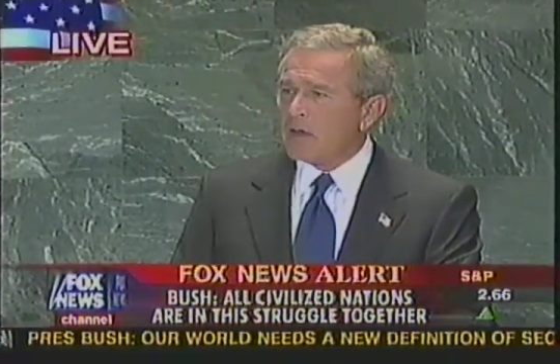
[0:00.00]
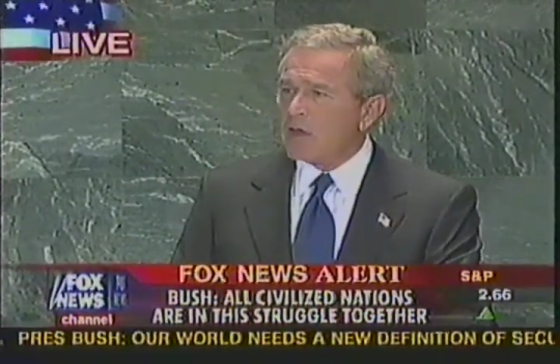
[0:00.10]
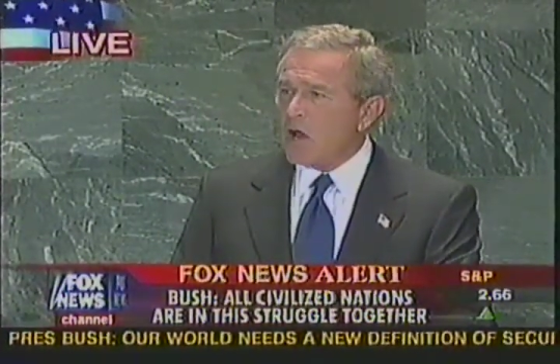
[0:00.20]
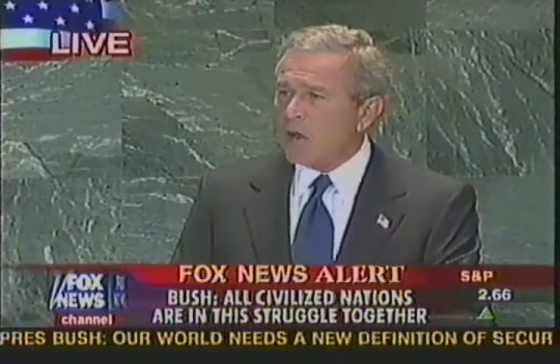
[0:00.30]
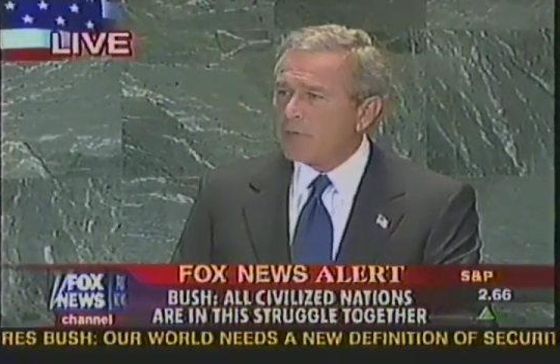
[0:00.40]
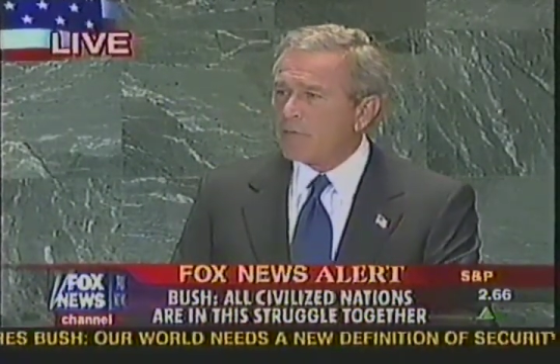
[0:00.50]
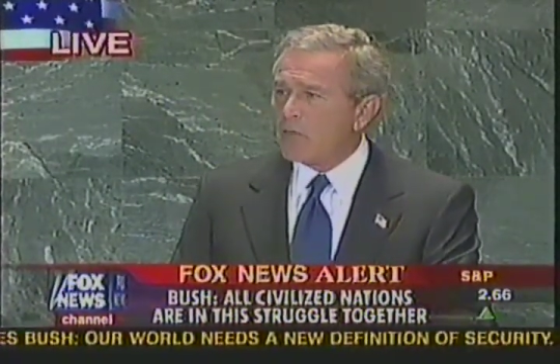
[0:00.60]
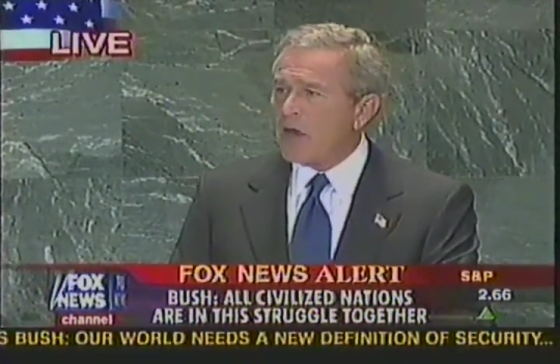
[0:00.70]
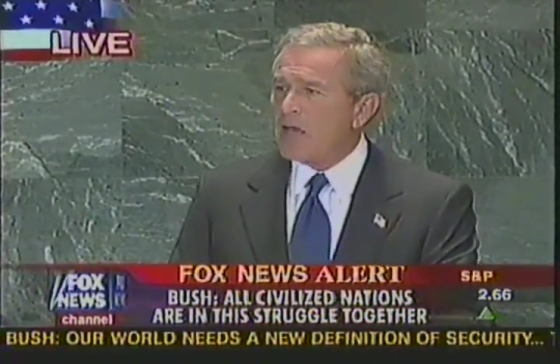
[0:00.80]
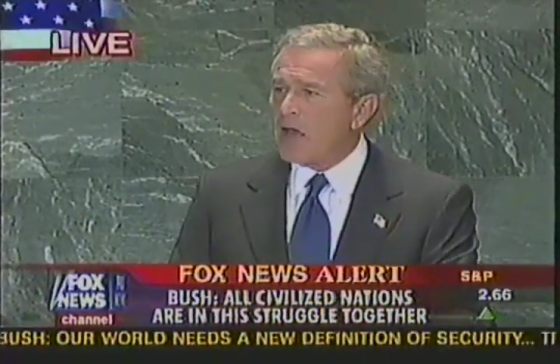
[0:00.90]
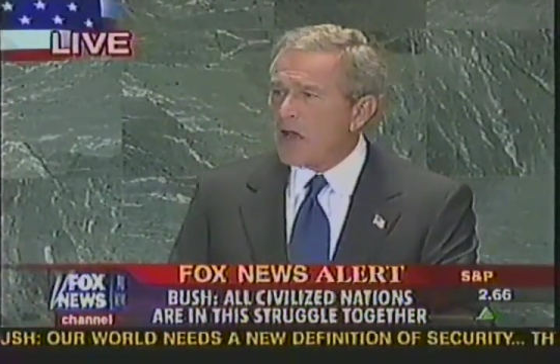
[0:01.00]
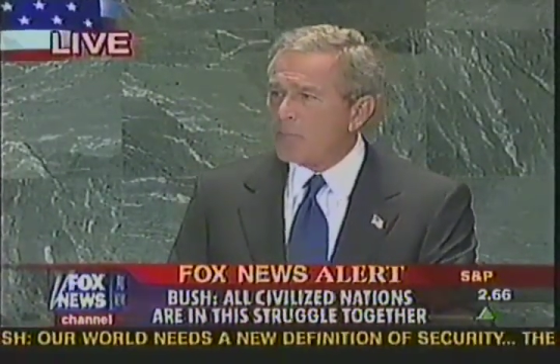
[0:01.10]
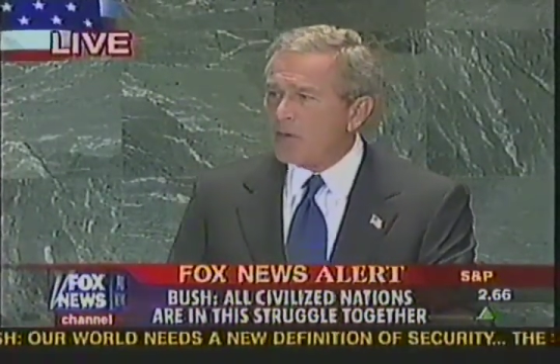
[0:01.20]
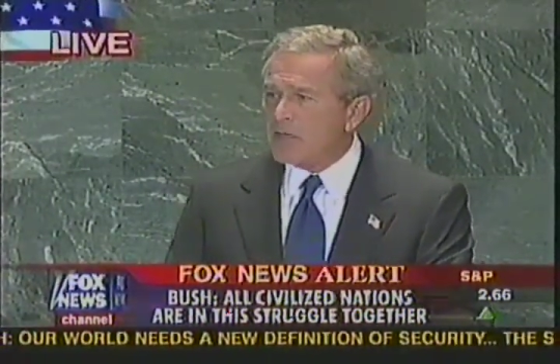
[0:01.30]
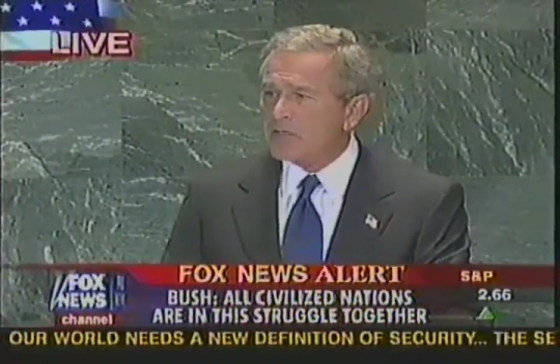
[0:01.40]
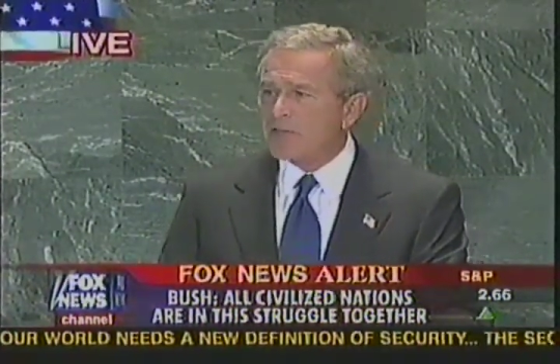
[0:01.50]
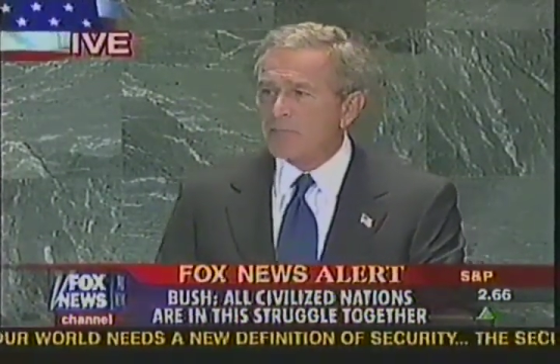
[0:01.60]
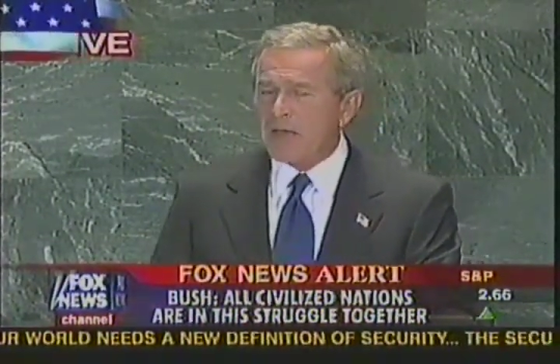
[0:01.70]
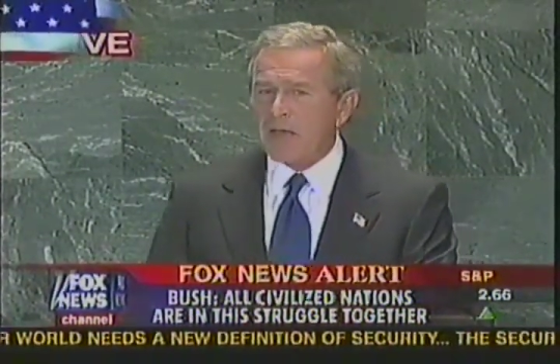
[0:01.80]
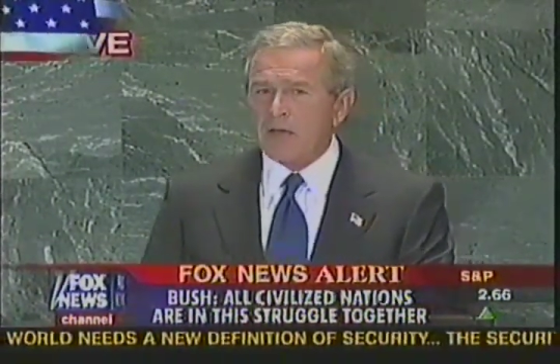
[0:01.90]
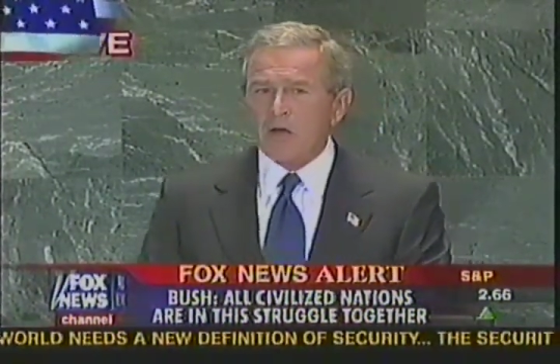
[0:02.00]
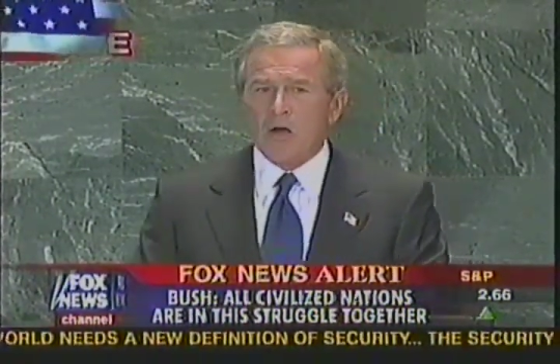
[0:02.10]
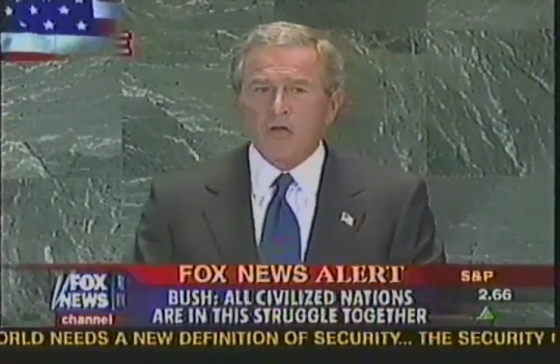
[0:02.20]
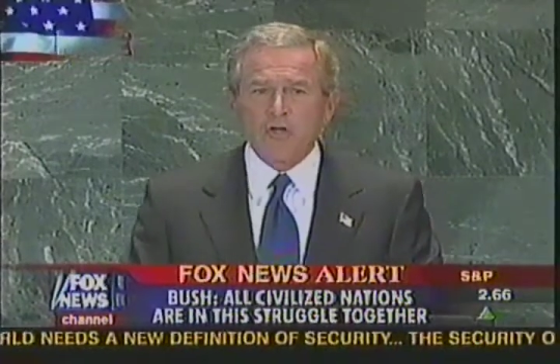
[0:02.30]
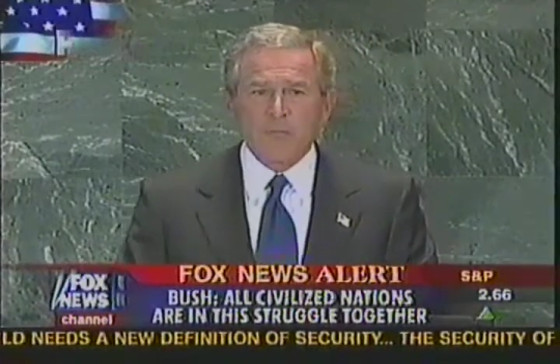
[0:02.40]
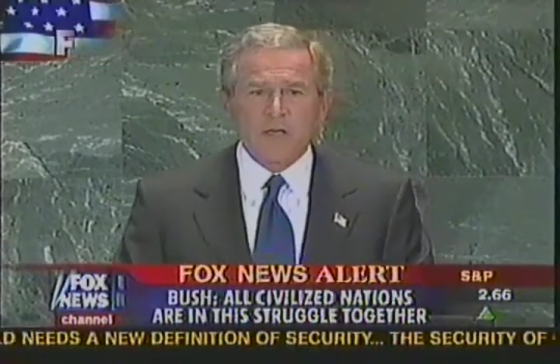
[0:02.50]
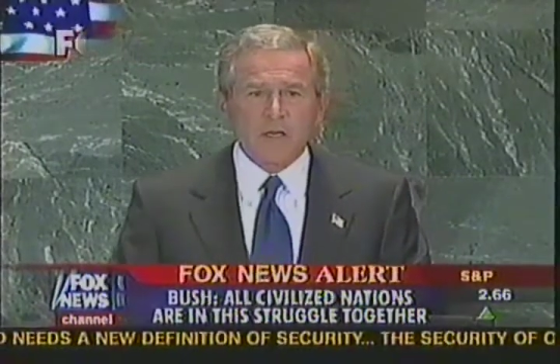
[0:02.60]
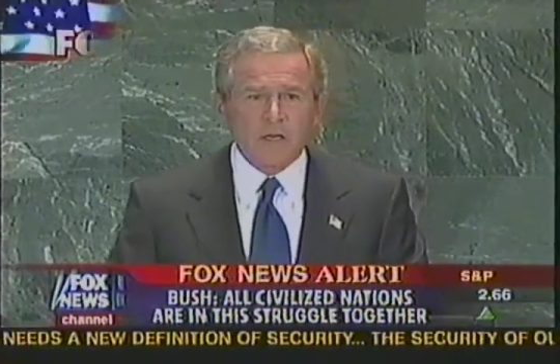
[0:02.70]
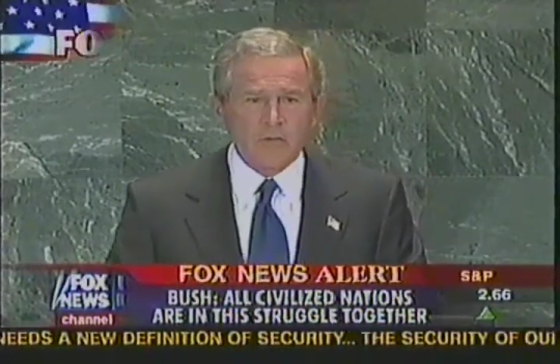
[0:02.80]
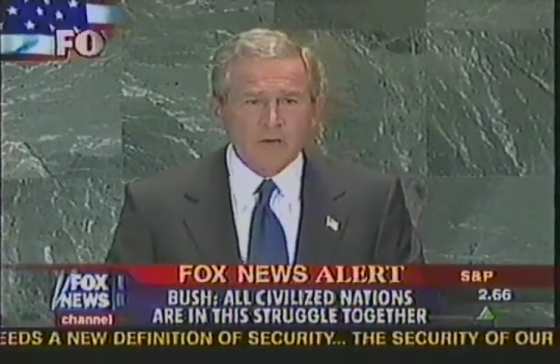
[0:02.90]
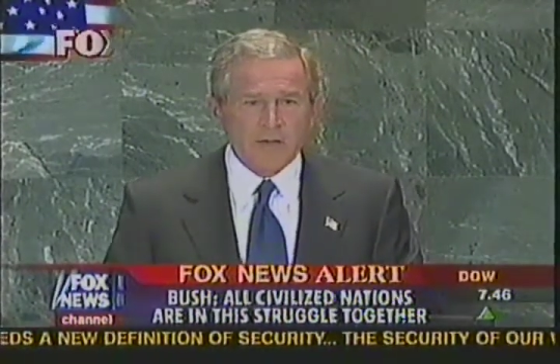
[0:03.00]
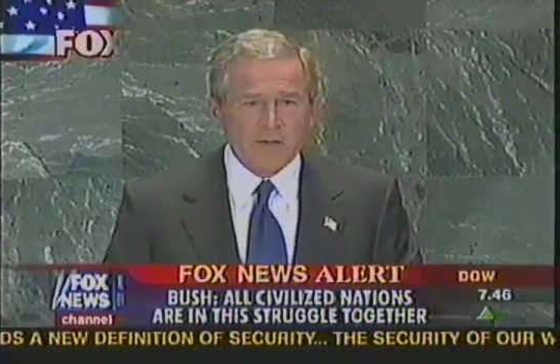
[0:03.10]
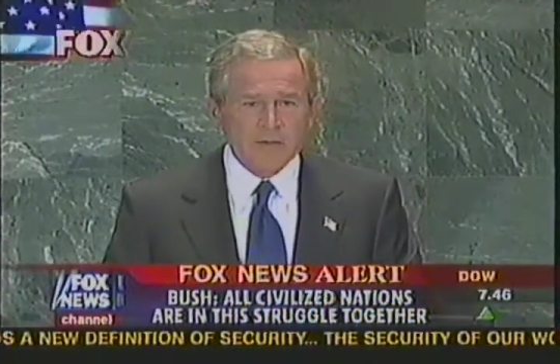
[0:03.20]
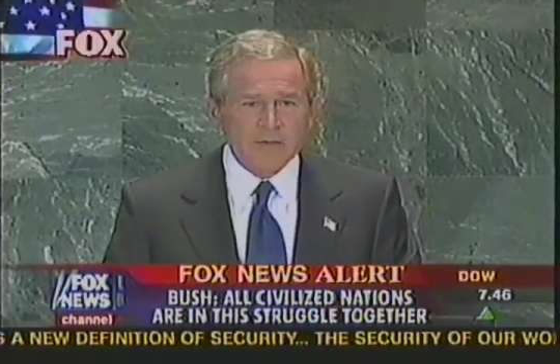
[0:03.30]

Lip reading: calling for a comprehensive ban on human cloning.